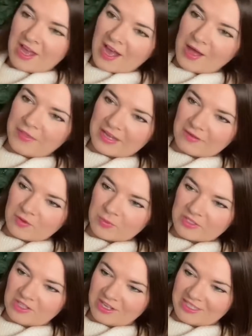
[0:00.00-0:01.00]
I think if you were
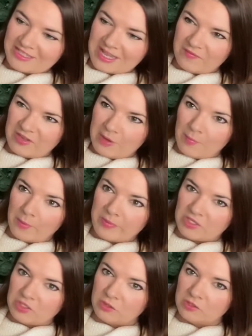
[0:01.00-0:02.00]
size seven, they might be
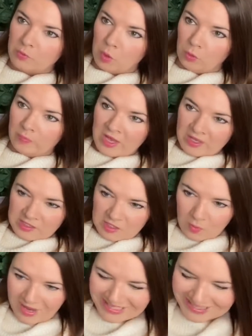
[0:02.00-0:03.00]
too small. So
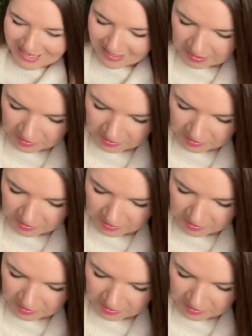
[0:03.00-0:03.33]
I'd say these